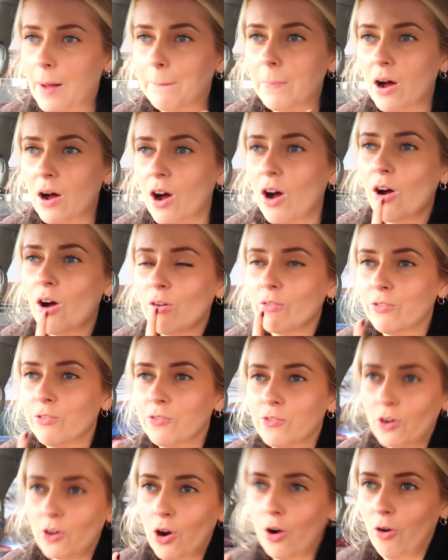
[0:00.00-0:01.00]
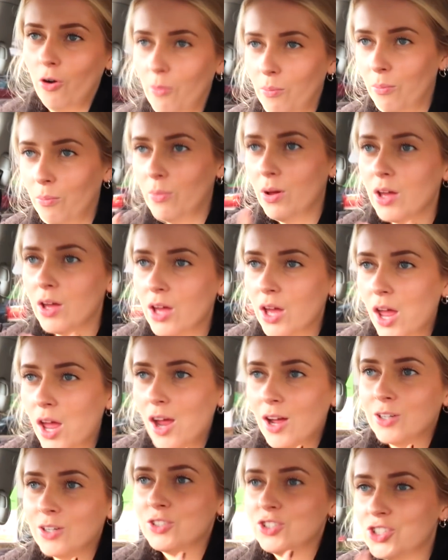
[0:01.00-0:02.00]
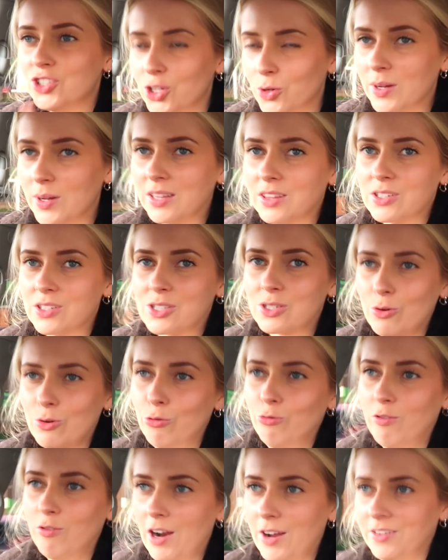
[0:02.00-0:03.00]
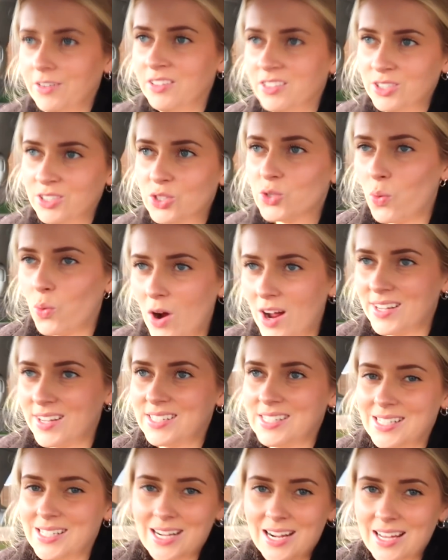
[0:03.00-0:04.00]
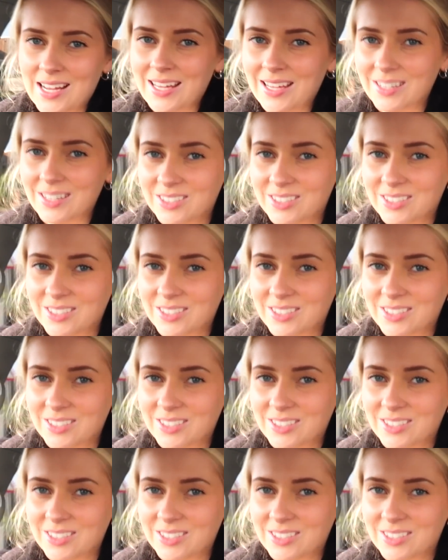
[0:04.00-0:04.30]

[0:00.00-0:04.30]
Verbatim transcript: apart from doing the school run twice a day.